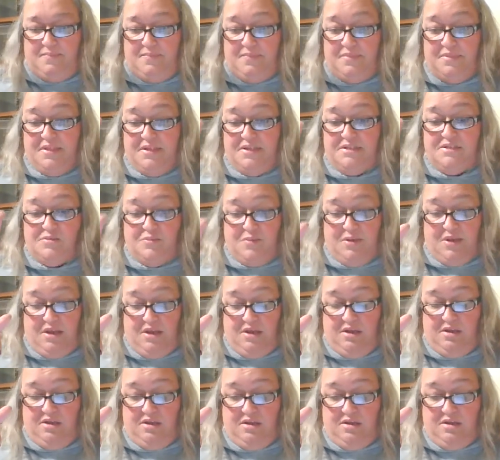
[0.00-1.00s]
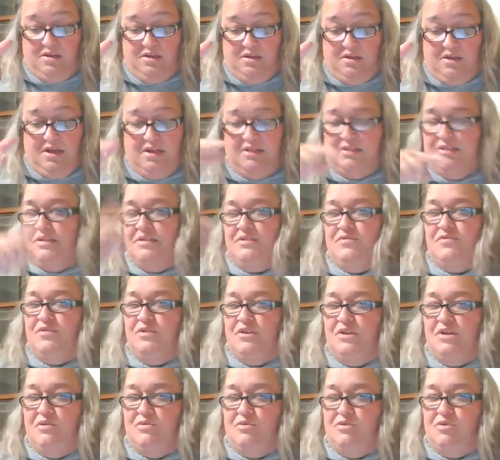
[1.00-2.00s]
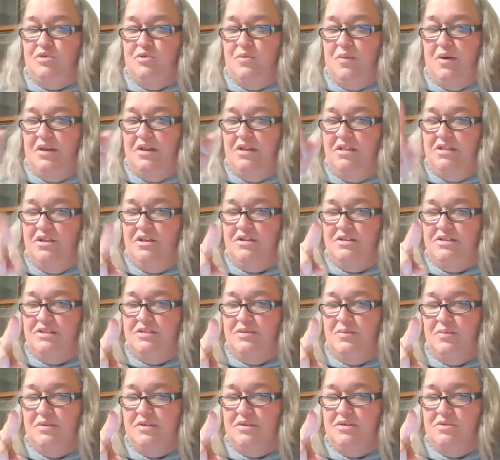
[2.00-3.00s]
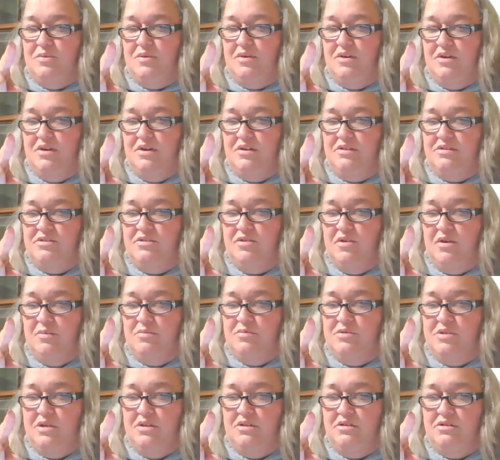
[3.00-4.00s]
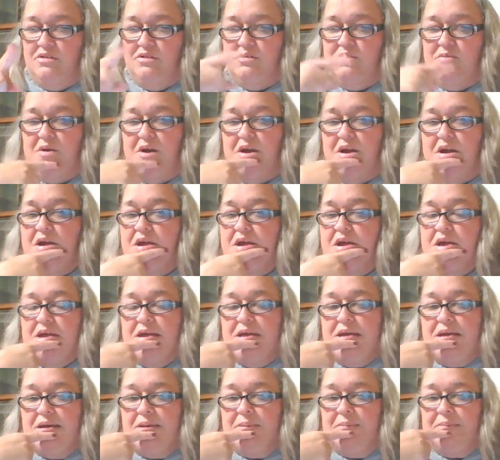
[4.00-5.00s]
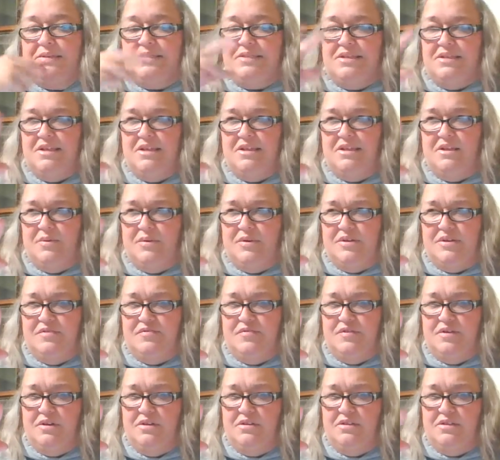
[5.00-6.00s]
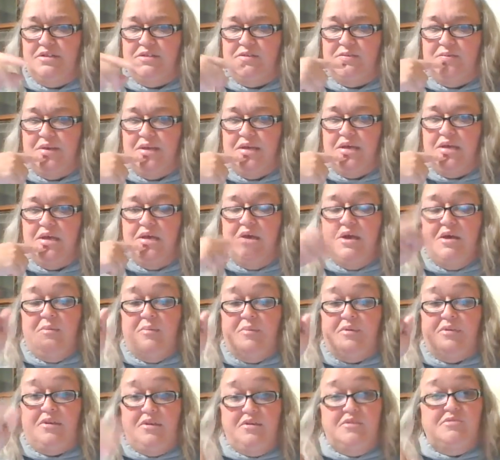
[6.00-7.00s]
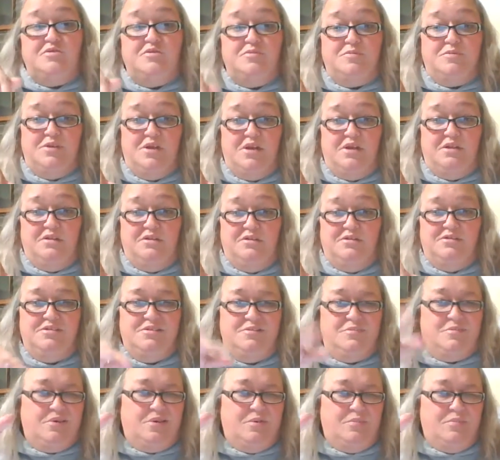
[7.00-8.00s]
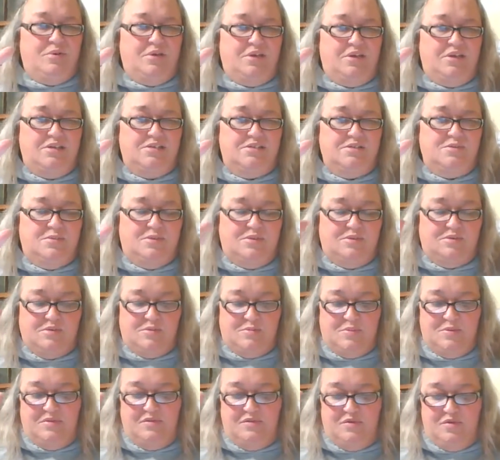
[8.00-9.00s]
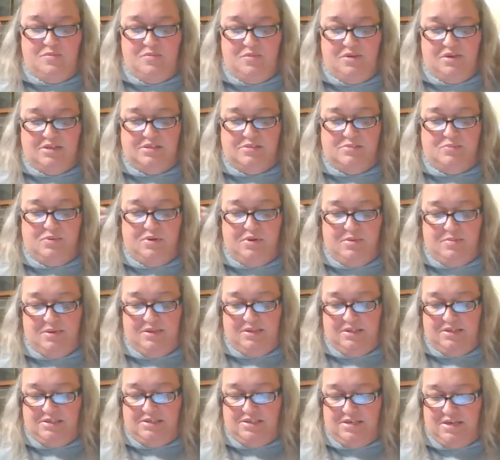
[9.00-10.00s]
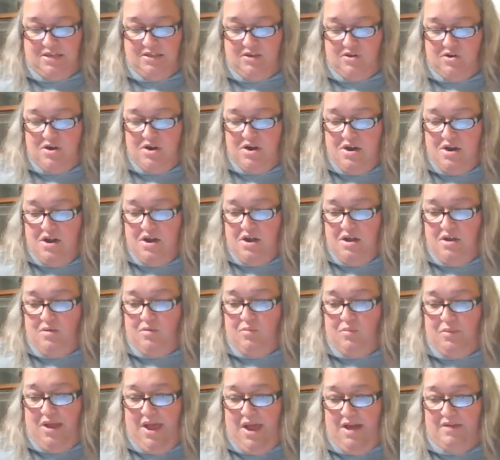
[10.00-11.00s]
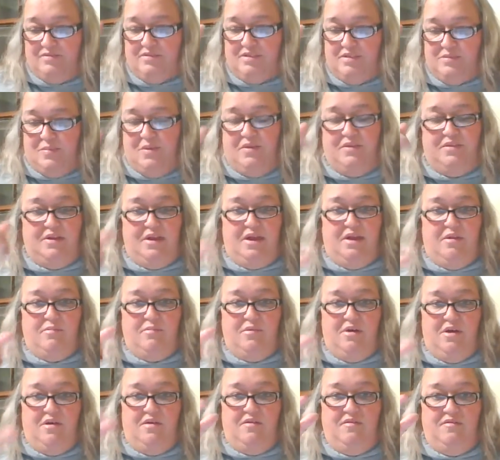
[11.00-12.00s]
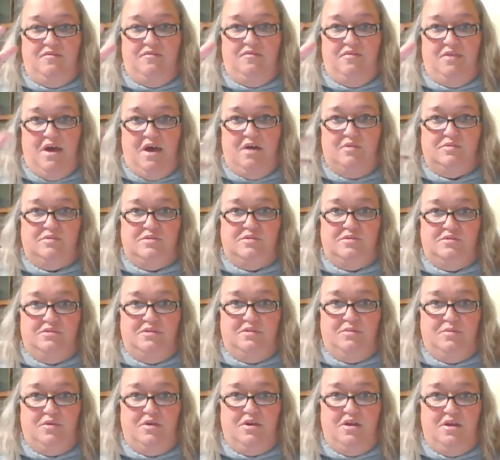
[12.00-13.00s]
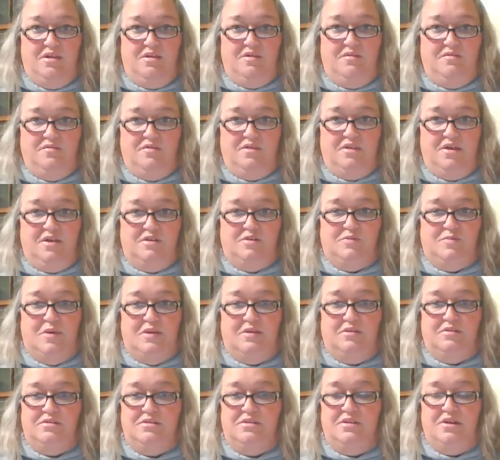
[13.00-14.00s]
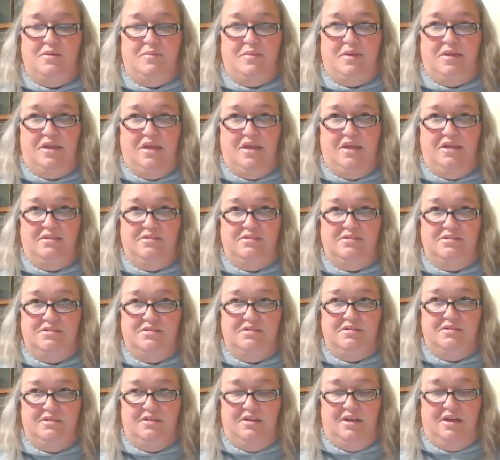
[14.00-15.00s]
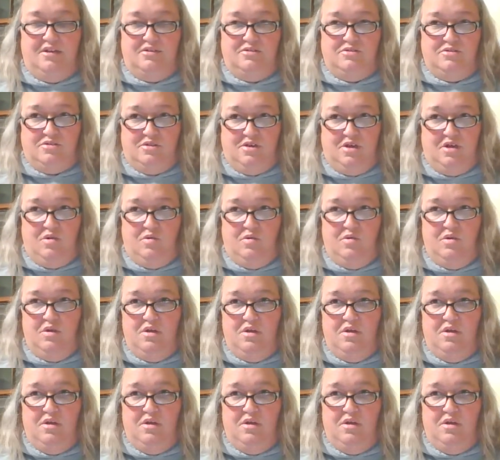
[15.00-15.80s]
This week, at least for the YouTube, I didn't look to see what the Twitter and Instagram challenges were because I think they were different this week. But the YouTube challenge seemed like a pretty easy one, so I spent a few minutes putting my list together. We have to spell the name of the house that we're in for the house battles. Now, my kids ages ago